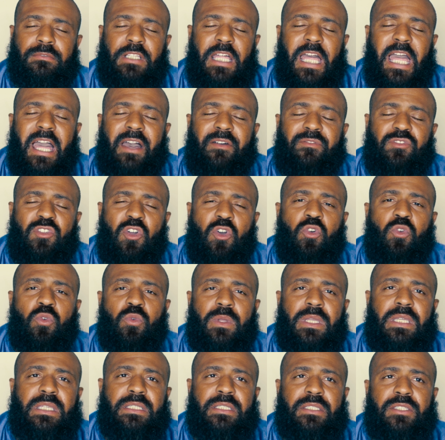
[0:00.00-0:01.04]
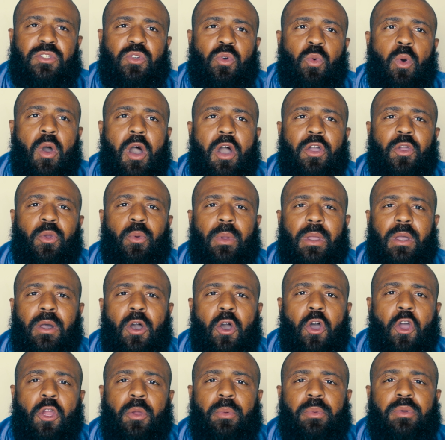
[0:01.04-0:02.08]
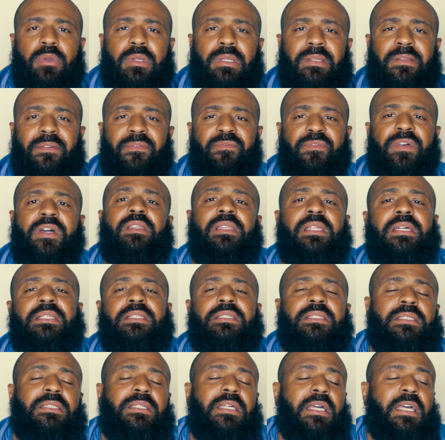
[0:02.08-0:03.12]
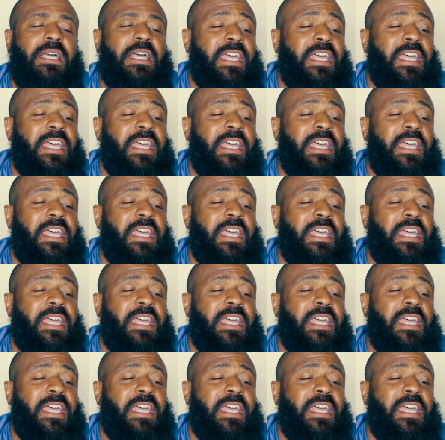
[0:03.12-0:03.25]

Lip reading: I have no reason to walk around harboring feelings.